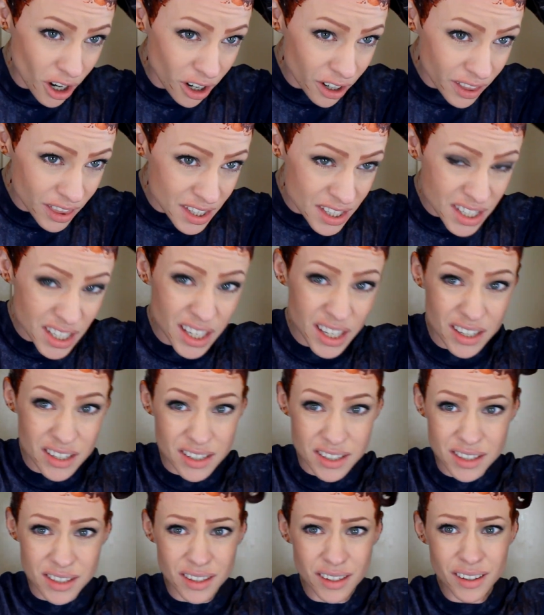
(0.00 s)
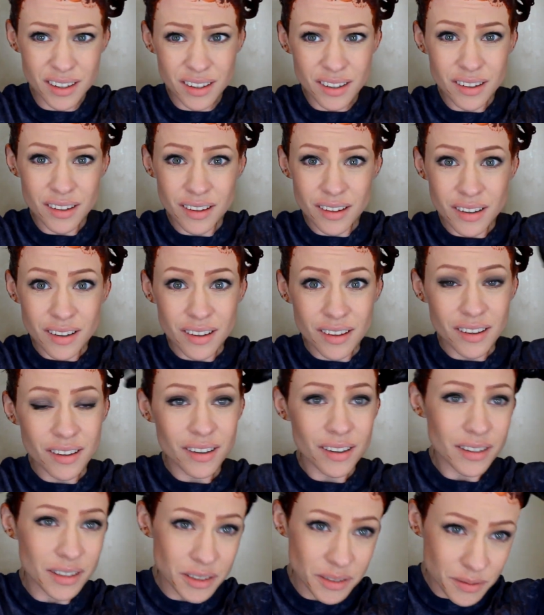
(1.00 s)
color on my hair. It was like
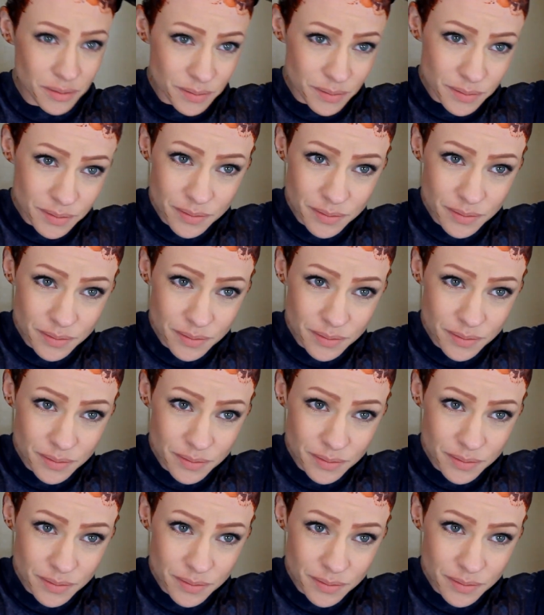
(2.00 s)
dark brown with a